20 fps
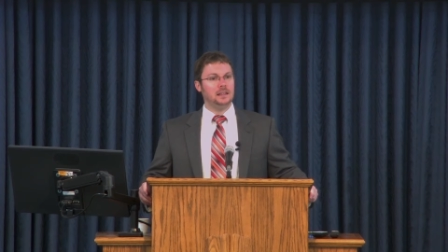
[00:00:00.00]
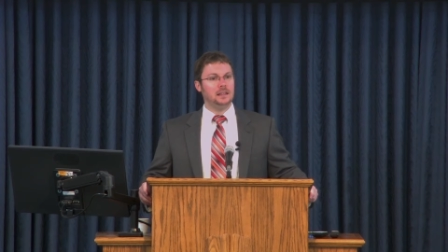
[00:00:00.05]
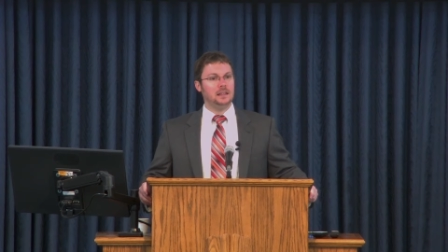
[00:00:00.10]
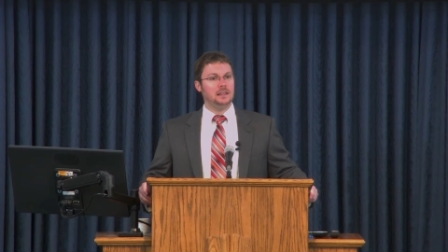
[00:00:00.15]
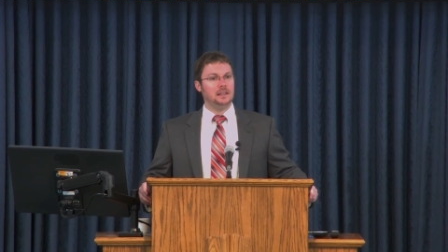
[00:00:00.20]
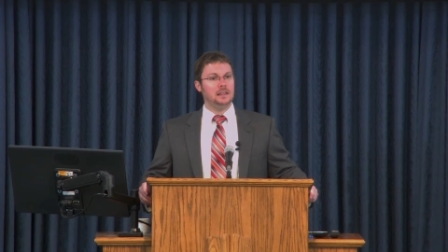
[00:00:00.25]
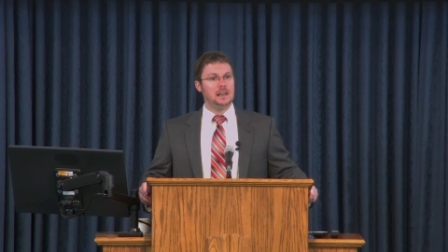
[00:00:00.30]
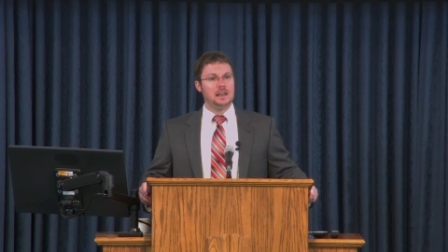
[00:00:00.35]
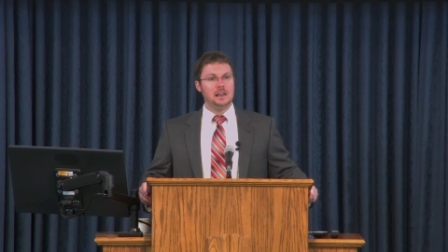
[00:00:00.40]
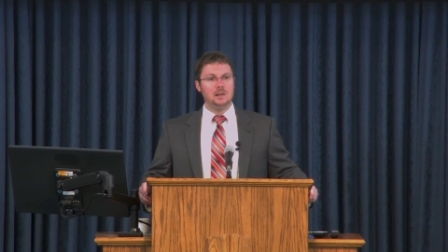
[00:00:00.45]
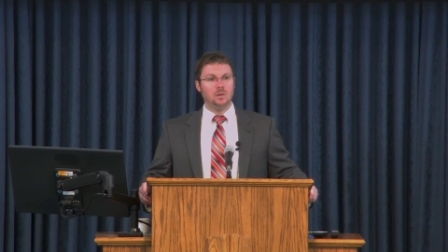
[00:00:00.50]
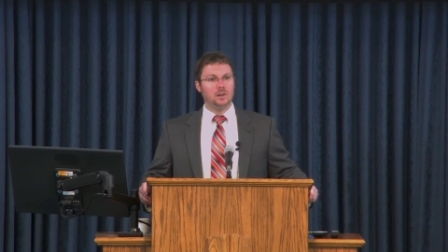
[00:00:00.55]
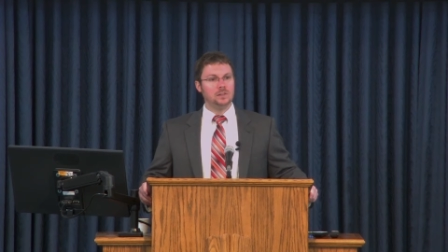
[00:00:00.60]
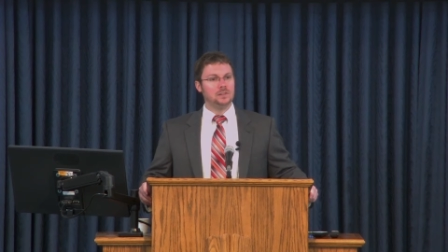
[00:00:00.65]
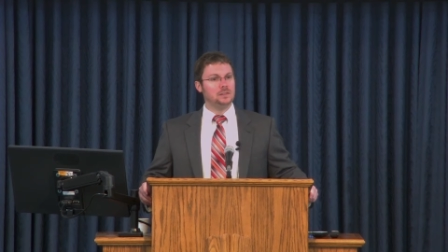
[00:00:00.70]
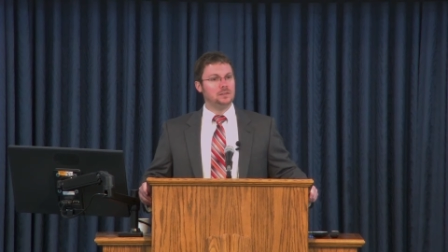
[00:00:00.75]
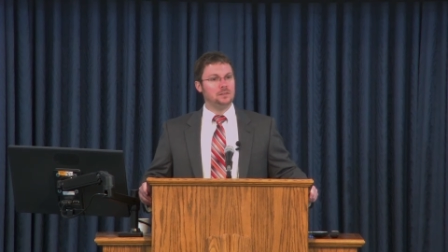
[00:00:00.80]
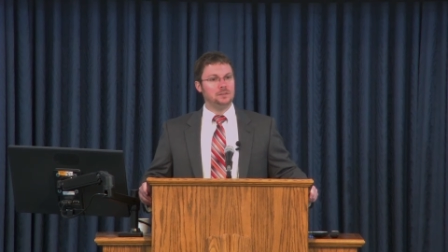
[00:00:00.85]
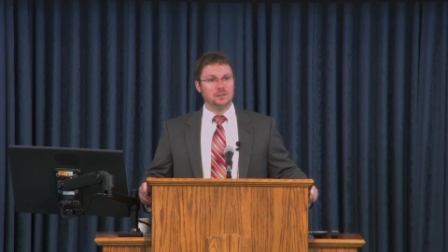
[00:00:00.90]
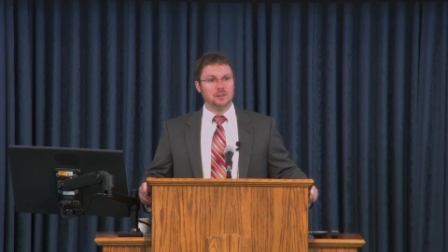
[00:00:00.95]
that he
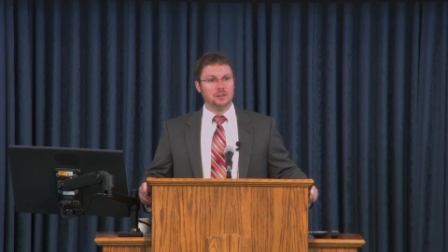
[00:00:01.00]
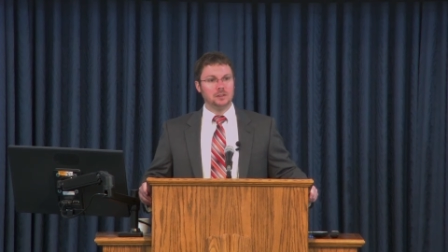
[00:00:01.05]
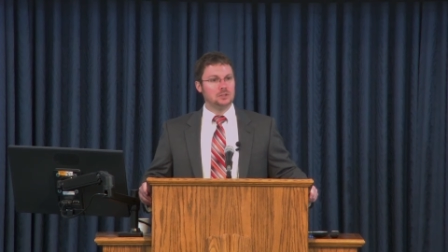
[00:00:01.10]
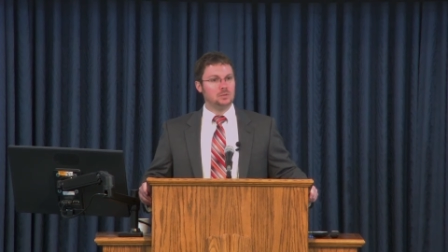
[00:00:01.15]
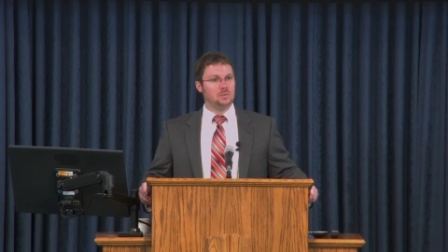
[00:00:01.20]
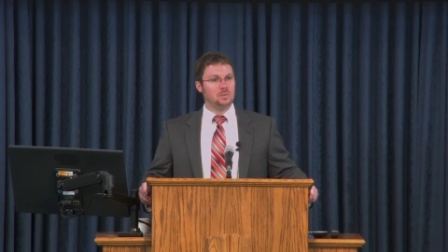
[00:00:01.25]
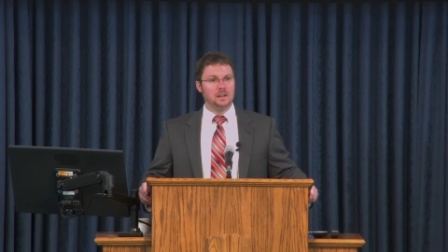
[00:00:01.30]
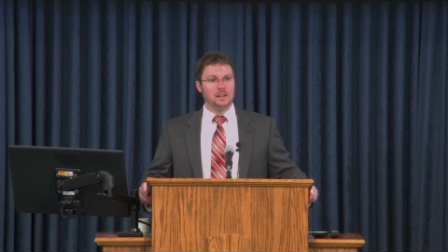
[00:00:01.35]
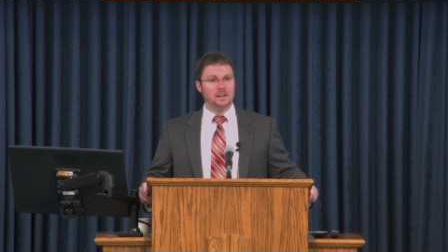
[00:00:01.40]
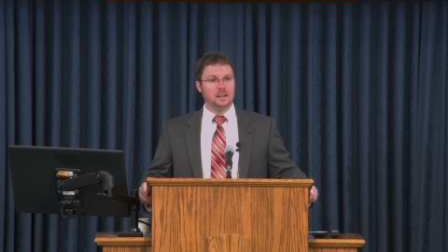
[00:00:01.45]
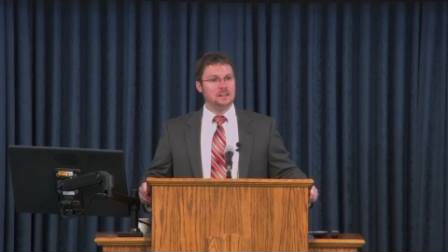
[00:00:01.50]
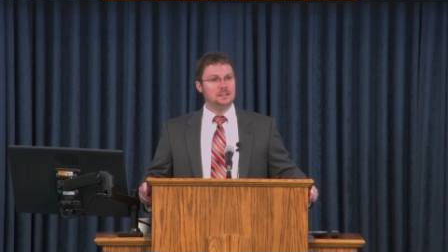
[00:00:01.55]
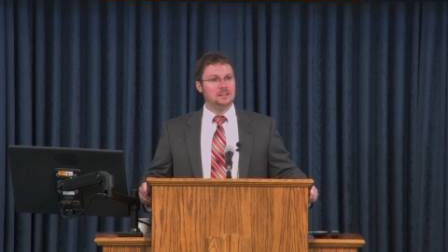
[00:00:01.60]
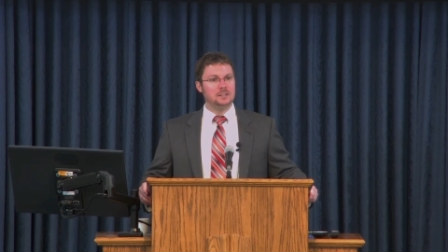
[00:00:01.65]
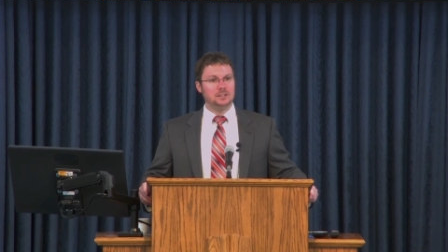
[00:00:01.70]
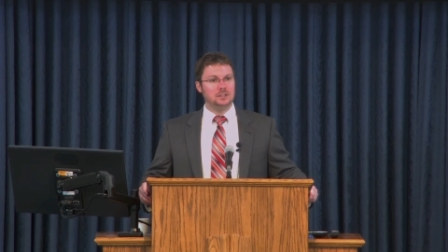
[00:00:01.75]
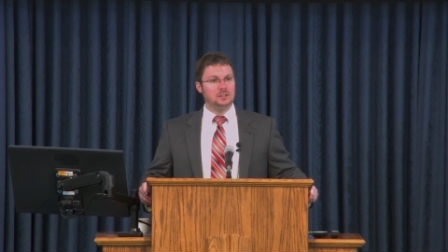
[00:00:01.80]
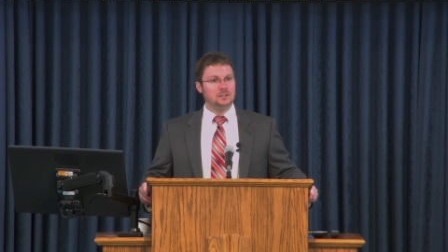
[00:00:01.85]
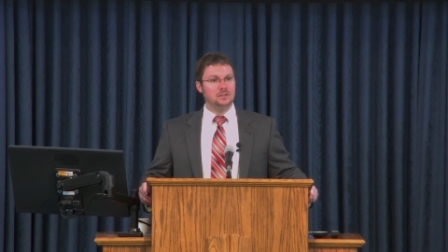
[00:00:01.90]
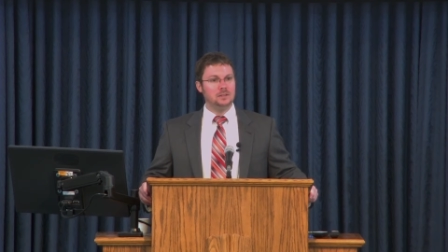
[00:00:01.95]
wasn't first willing to
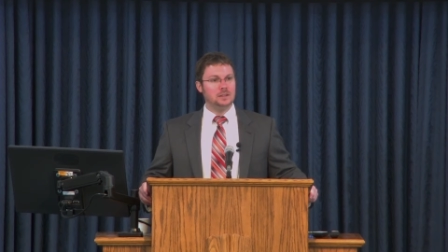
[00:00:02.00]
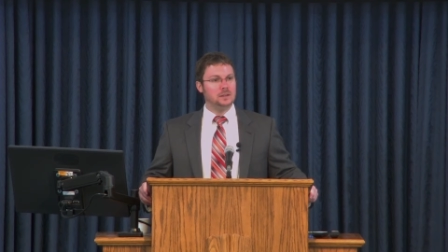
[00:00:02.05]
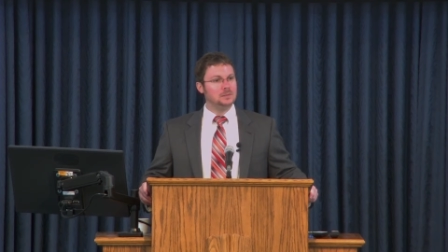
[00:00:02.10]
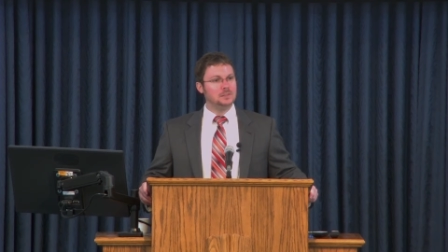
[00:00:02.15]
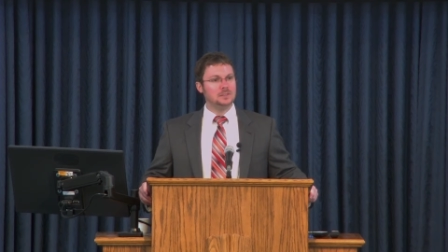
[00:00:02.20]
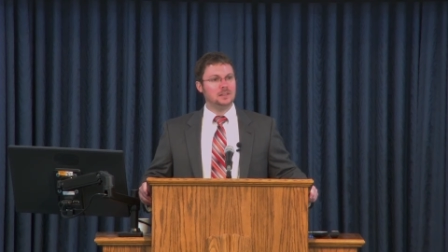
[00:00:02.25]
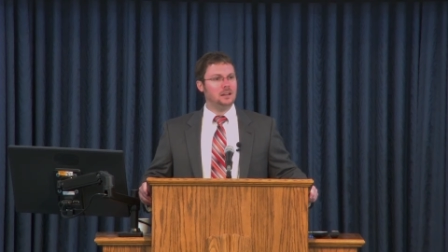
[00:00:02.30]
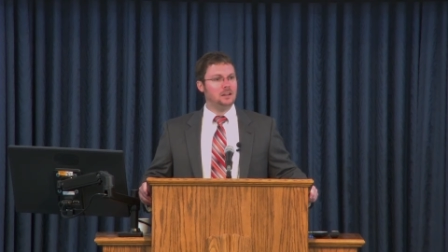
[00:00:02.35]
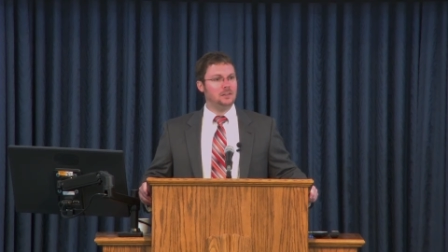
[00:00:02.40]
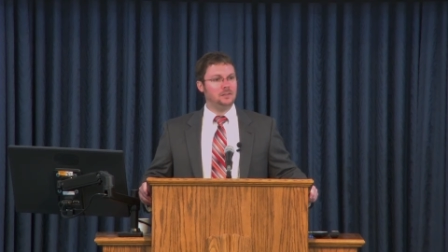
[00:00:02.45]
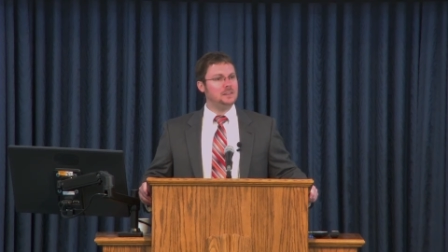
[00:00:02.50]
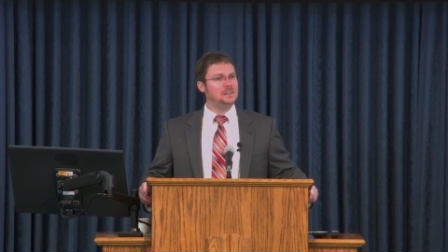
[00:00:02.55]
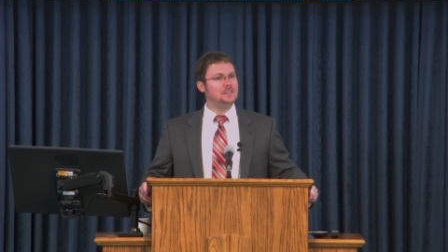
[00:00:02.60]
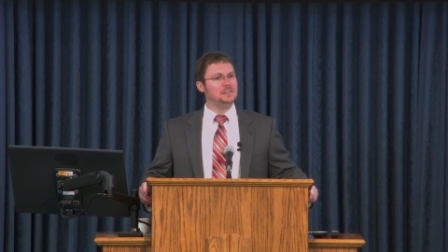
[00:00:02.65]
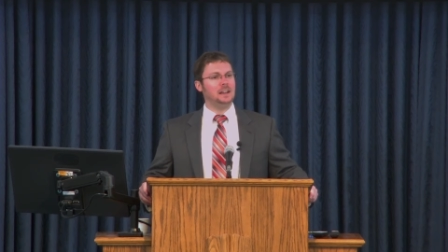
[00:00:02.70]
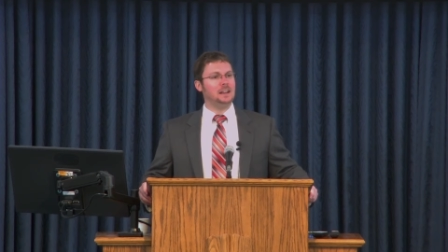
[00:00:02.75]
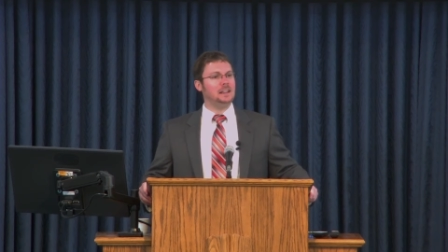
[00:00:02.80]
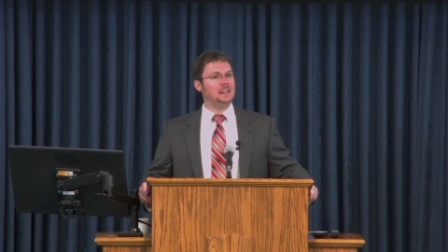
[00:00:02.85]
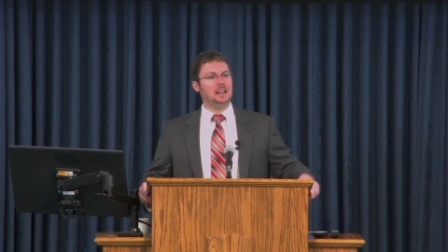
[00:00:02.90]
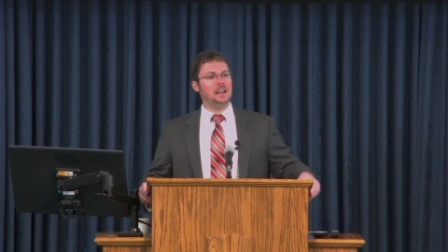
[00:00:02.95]
do himself. He's
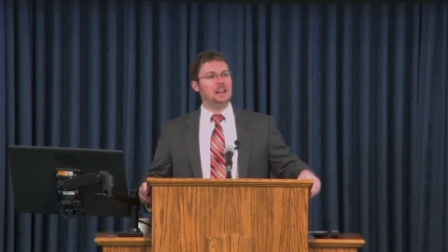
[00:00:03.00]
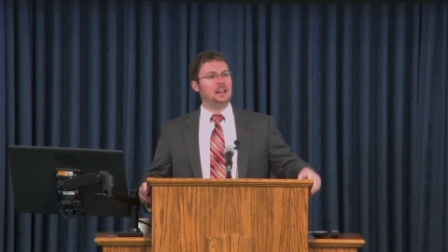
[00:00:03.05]
not like,